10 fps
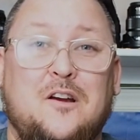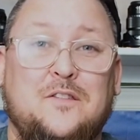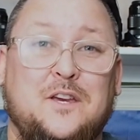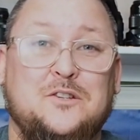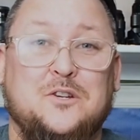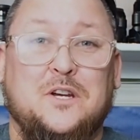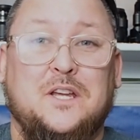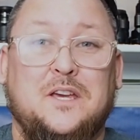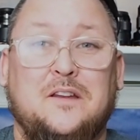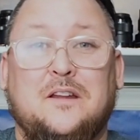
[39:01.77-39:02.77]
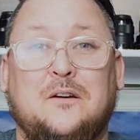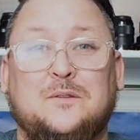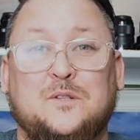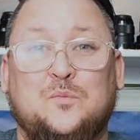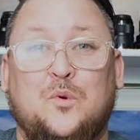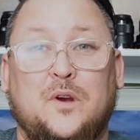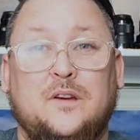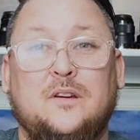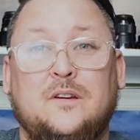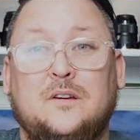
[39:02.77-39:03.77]
I think, as you're going to get now at this
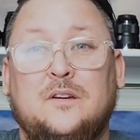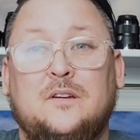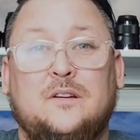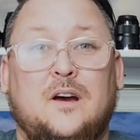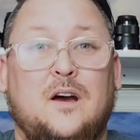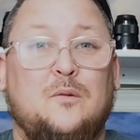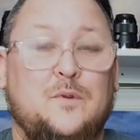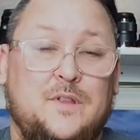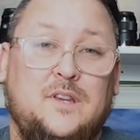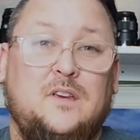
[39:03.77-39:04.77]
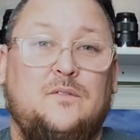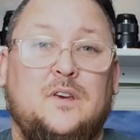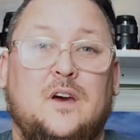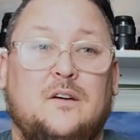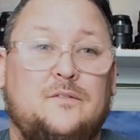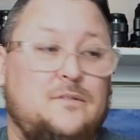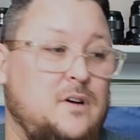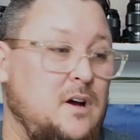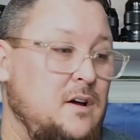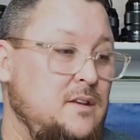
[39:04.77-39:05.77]
point with an
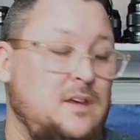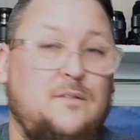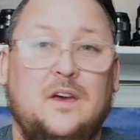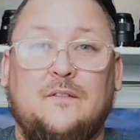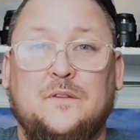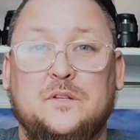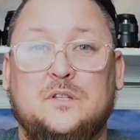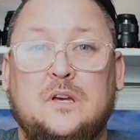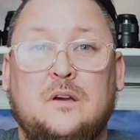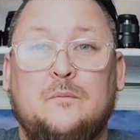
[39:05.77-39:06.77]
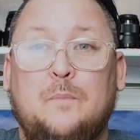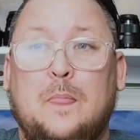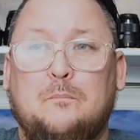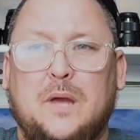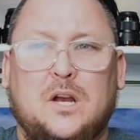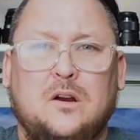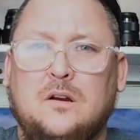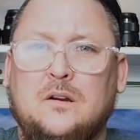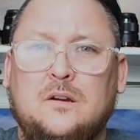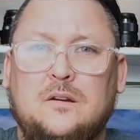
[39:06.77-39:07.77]
EVF. EVF is
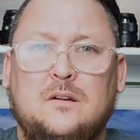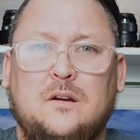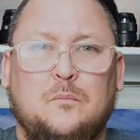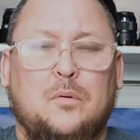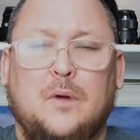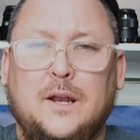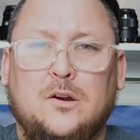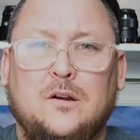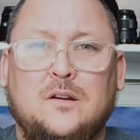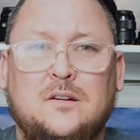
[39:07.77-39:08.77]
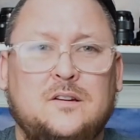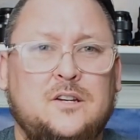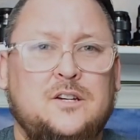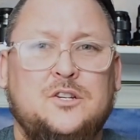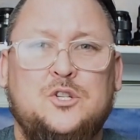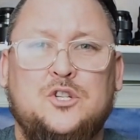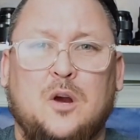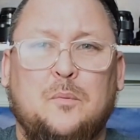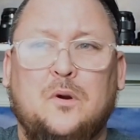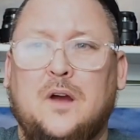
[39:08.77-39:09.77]
bigger, brighter,
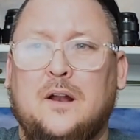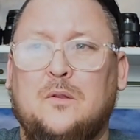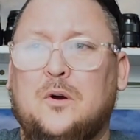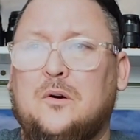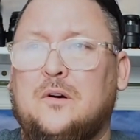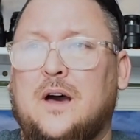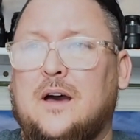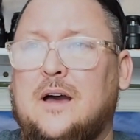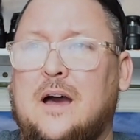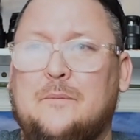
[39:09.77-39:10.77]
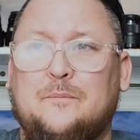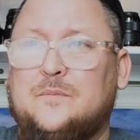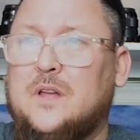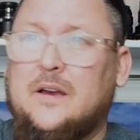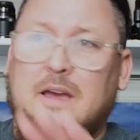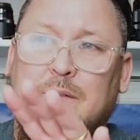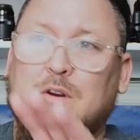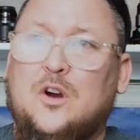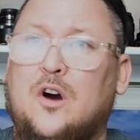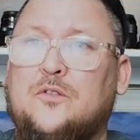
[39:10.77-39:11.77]
sharper. I don't know. I
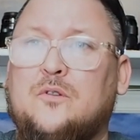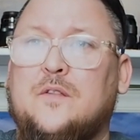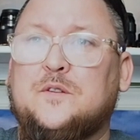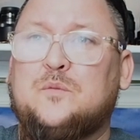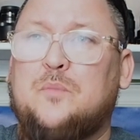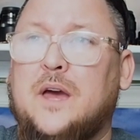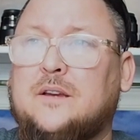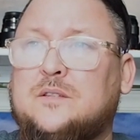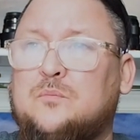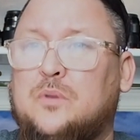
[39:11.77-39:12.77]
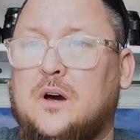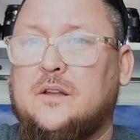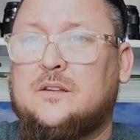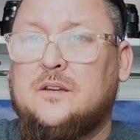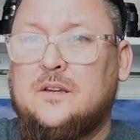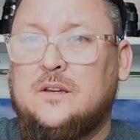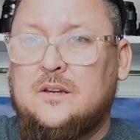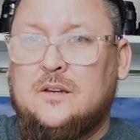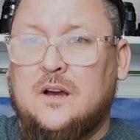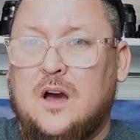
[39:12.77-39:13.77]
haven't gone through all the specs, but
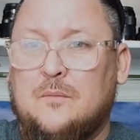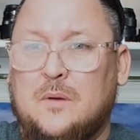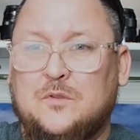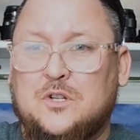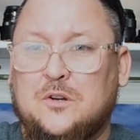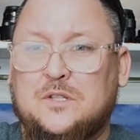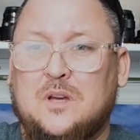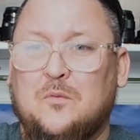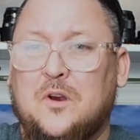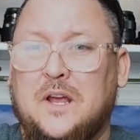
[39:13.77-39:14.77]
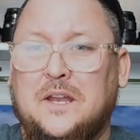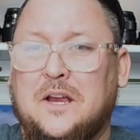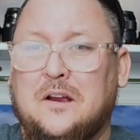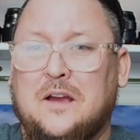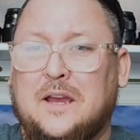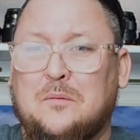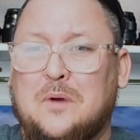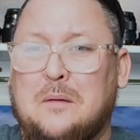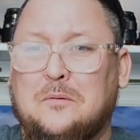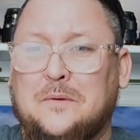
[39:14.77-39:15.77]
I'm sure somewhere in here I could
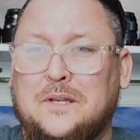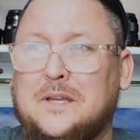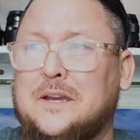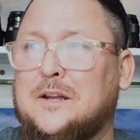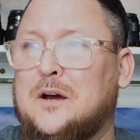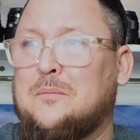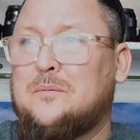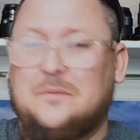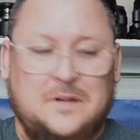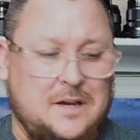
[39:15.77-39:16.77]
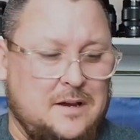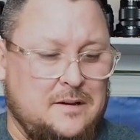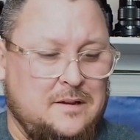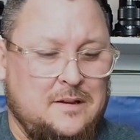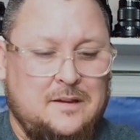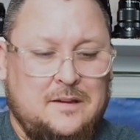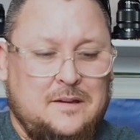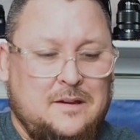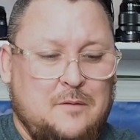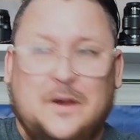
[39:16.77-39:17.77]
probably dig it up.
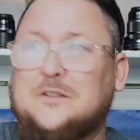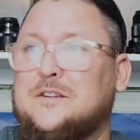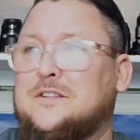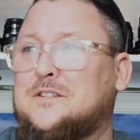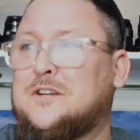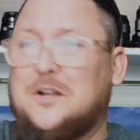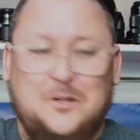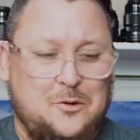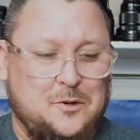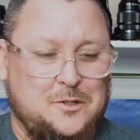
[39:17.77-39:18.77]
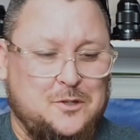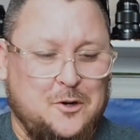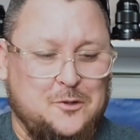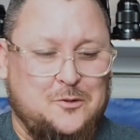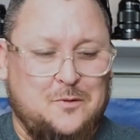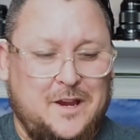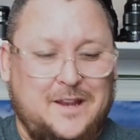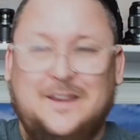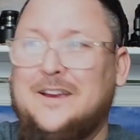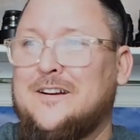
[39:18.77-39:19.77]
I'm actually just going to do a search
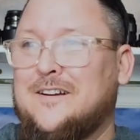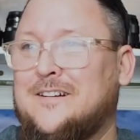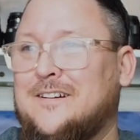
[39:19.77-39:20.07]
right here.